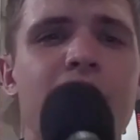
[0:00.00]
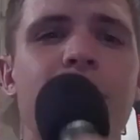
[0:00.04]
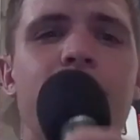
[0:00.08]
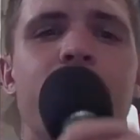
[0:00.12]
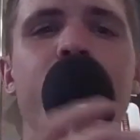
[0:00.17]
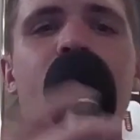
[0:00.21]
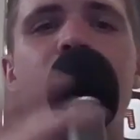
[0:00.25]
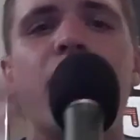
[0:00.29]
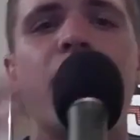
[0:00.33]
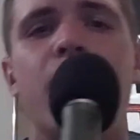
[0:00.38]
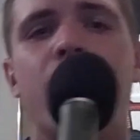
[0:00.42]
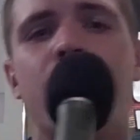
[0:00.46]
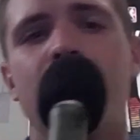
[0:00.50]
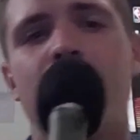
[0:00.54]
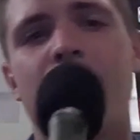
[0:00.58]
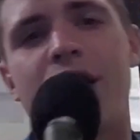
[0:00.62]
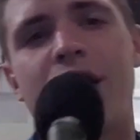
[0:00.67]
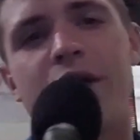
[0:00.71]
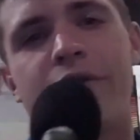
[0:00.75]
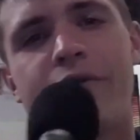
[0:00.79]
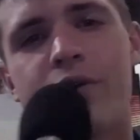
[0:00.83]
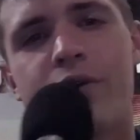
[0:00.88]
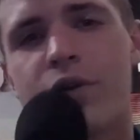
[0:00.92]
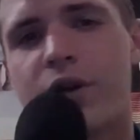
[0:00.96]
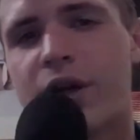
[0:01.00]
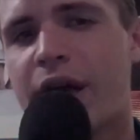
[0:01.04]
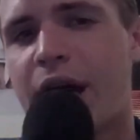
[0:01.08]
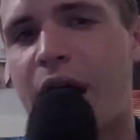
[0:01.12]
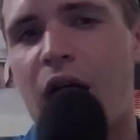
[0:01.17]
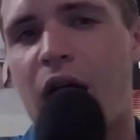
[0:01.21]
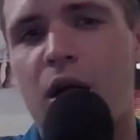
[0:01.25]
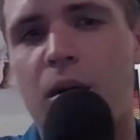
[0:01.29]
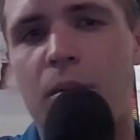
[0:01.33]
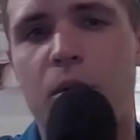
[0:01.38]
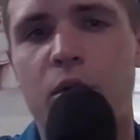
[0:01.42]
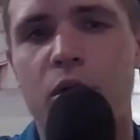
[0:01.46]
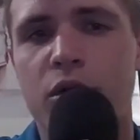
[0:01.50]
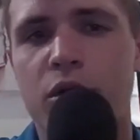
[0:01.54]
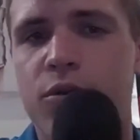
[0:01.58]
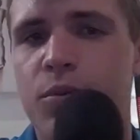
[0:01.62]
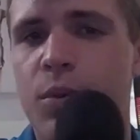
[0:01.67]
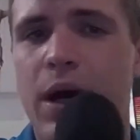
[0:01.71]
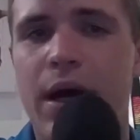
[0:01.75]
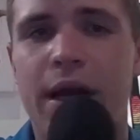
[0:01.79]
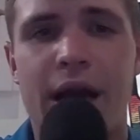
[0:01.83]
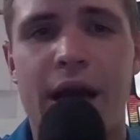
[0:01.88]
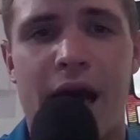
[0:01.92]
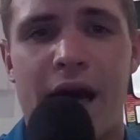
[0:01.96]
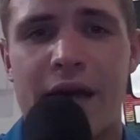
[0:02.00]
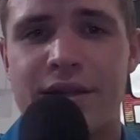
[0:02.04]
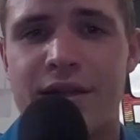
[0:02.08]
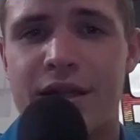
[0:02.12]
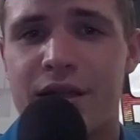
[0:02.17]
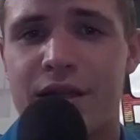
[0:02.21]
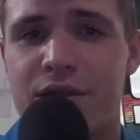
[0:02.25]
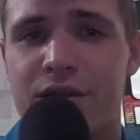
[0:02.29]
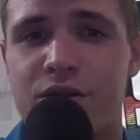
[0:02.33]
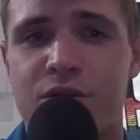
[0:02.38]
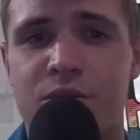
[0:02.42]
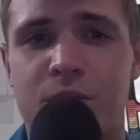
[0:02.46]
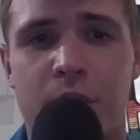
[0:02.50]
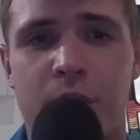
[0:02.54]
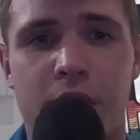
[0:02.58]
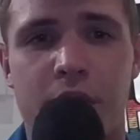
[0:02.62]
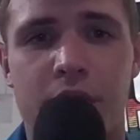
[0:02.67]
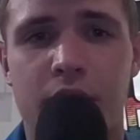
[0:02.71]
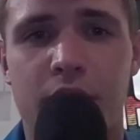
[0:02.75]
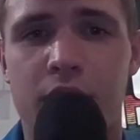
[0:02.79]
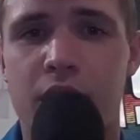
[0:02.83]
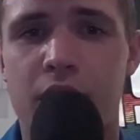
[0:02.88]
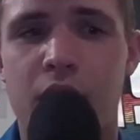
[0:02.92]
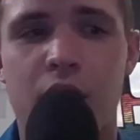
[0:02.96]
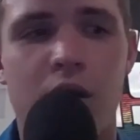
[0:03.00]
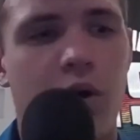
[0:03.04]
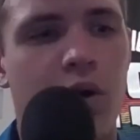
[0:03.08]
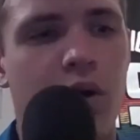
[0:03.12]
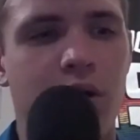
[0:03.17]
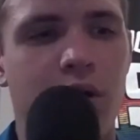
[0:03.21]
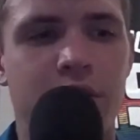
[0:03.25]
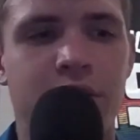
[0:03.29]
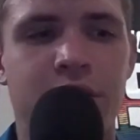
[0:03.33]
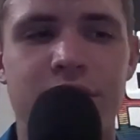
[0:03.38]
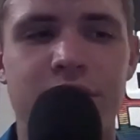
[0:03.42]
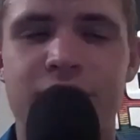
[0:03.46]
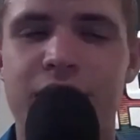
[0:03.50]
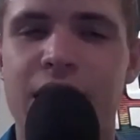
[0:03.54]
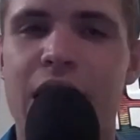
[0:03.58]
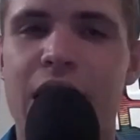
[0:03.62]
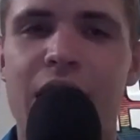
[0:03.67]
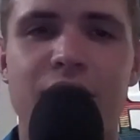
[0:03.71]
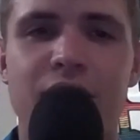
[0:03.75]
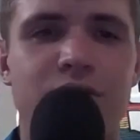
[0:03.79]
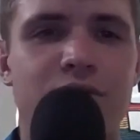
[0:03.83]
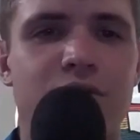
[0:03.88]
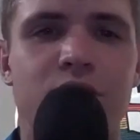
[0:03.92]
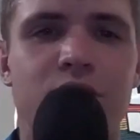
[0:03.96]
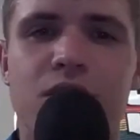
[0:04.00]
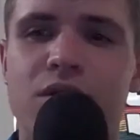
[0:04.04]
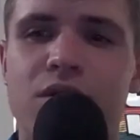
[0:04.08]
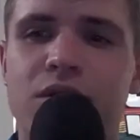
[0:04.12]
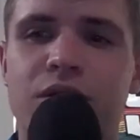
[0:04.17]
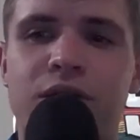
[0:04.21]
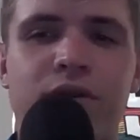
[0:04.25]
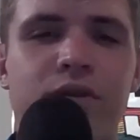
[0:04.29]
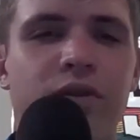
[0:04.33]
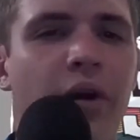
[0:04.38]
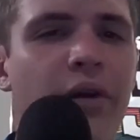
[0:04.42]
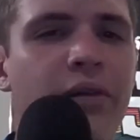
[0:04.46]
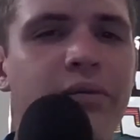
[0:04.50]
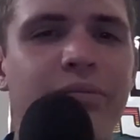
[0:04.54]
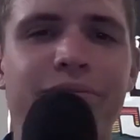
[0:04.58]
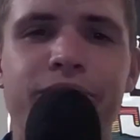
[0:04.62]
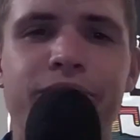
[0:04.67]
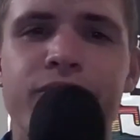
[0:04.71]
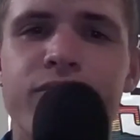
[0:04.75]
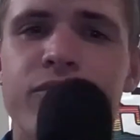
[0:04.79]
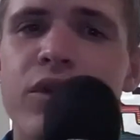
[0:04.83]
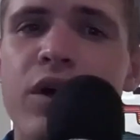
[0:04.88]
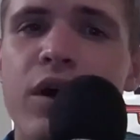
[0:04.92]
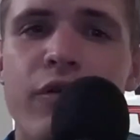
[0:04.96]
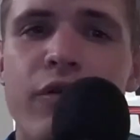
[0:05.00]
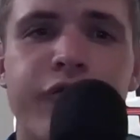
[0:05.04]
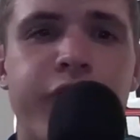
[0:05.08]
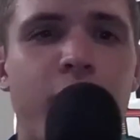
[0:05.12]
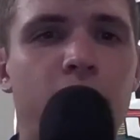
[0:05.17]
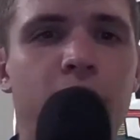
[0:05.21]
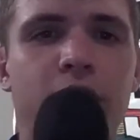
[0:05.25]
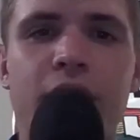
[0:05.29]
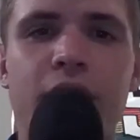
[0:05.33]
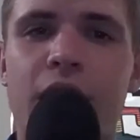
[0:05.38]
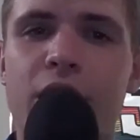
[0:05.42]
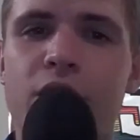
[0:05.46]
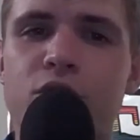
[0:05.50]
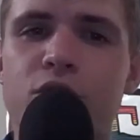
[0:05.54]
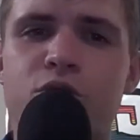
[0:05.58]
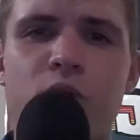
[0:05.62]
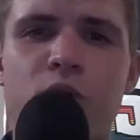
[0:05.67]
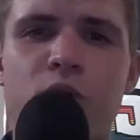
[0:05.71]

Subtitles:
But if you're the Cowboys, why not take the swing? You know, this guy, the 49ers